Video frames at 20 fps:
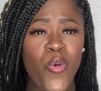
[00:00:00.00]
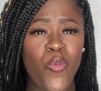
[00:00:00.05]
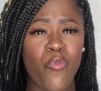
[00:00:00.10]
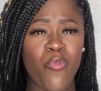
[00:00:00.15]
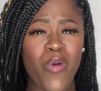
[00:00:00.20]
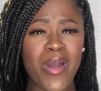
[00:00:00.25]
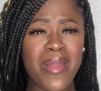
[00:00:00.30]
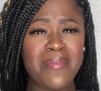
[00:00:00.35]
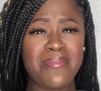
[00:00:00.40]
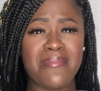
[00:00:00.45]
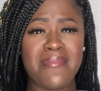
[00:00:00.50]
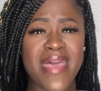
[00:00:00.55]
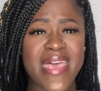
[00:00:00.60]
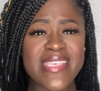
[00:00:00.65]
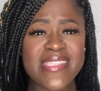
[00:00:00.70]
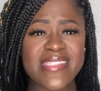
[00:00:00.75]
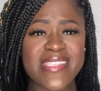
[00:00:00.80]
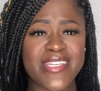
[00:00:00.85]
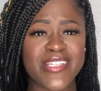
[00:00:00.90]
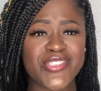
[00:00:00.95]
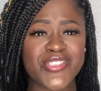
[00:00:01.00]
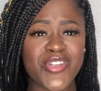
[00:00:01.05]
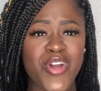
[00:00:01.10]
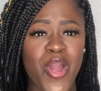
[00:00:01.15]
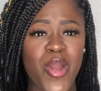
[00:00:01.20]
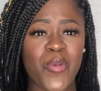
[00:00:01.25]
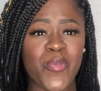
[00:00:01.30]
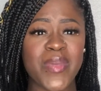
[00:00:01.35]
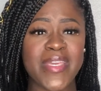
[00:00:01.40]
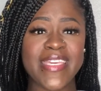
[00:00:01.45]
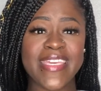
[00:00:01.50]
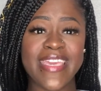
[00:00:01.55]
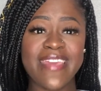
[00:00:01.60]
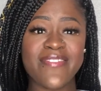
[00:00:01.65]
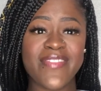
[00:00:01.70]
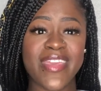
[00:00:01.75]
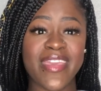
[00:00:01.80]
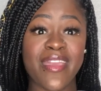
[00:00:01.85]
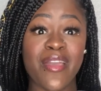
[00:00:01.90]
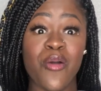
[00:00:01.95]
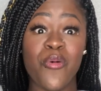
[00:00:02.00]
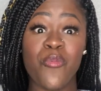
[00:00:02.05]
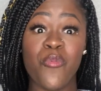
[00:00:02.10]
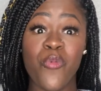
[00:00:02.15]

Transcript: what message are we giving?